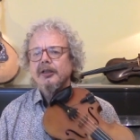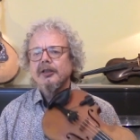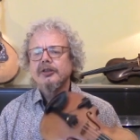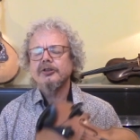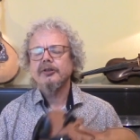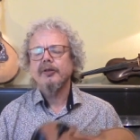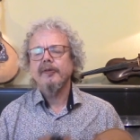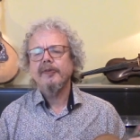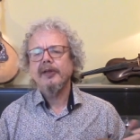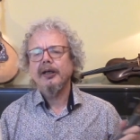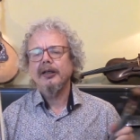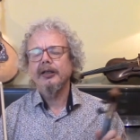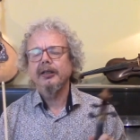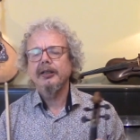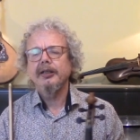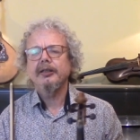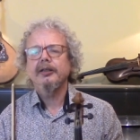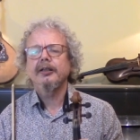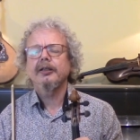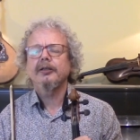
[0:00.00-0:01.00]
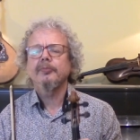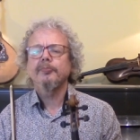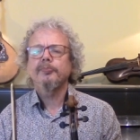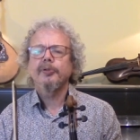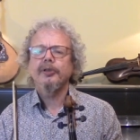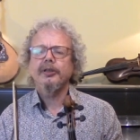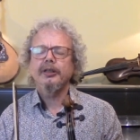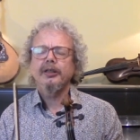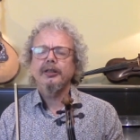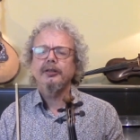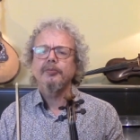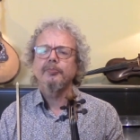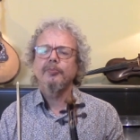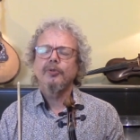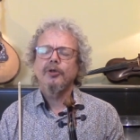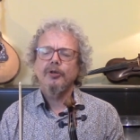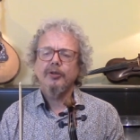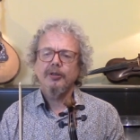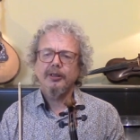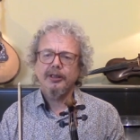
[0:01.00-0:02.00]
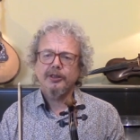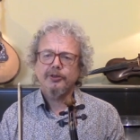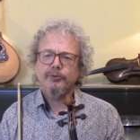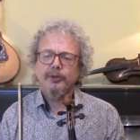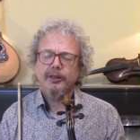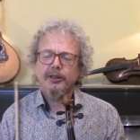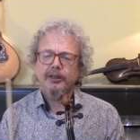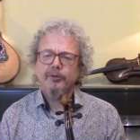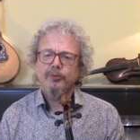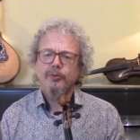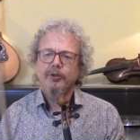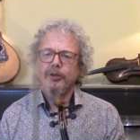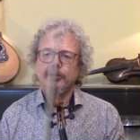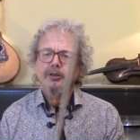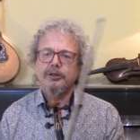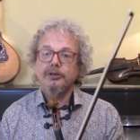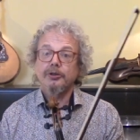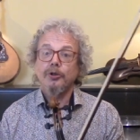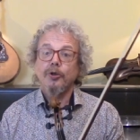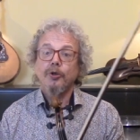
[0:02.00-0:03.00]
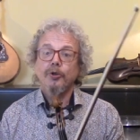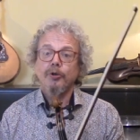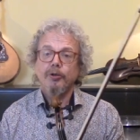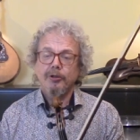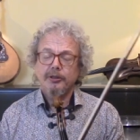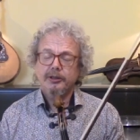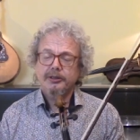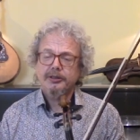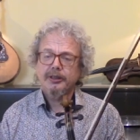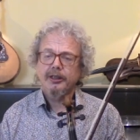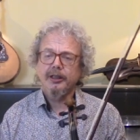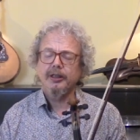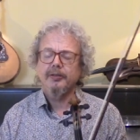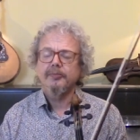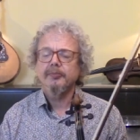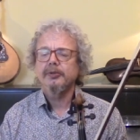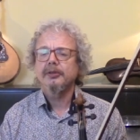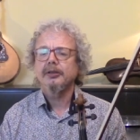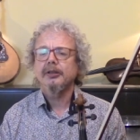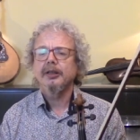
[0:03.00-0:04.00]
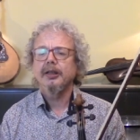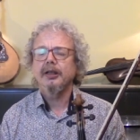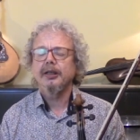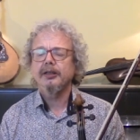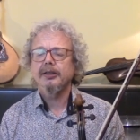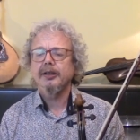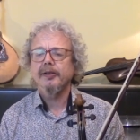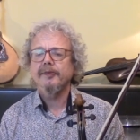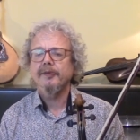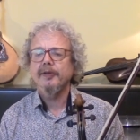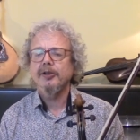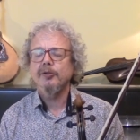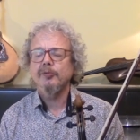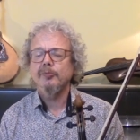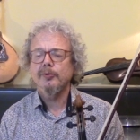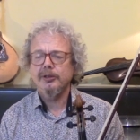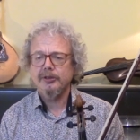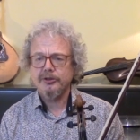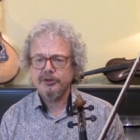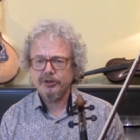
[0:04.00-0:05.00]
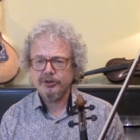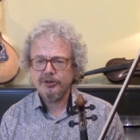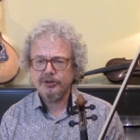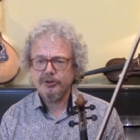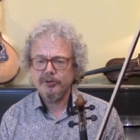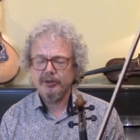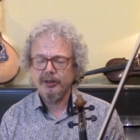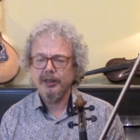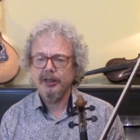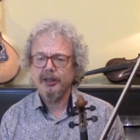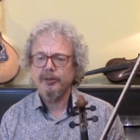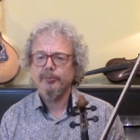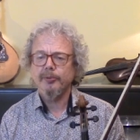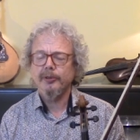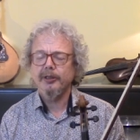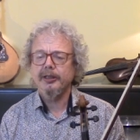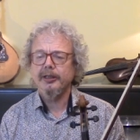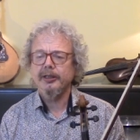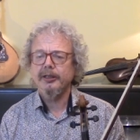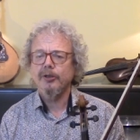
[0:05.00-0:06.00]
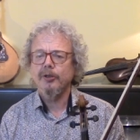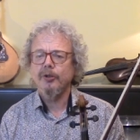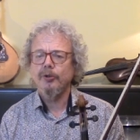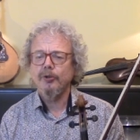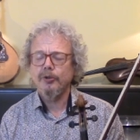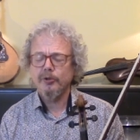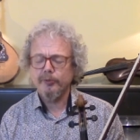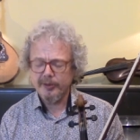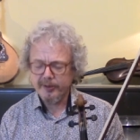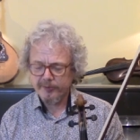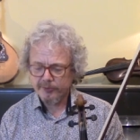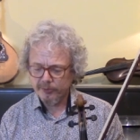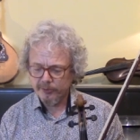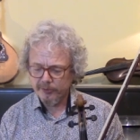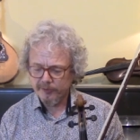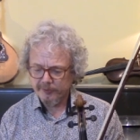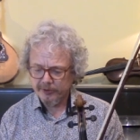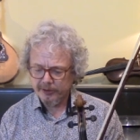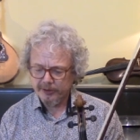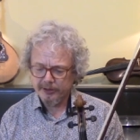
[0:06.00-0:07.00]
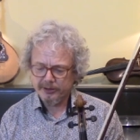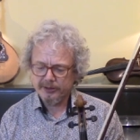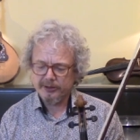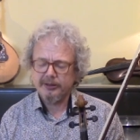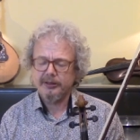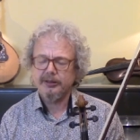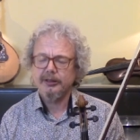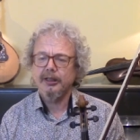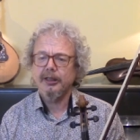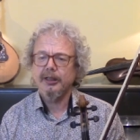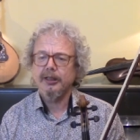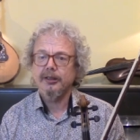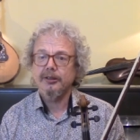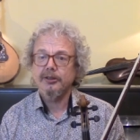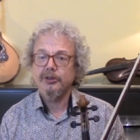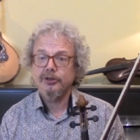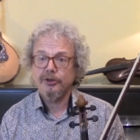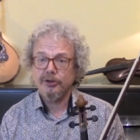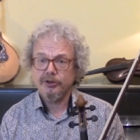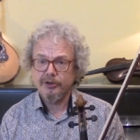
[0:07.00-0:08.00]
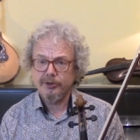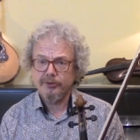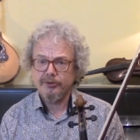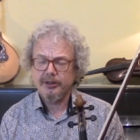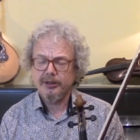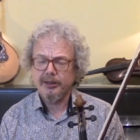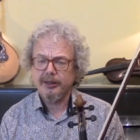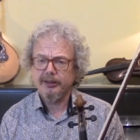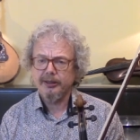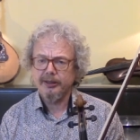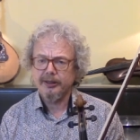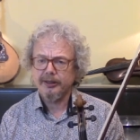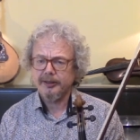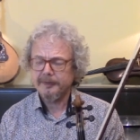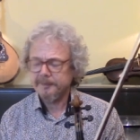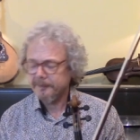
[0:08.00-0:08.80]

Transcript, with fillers: So that lick you can put in more or less where you want, or all the time. And I think we'll just try playing all the way through the verse, uh, just using that lick.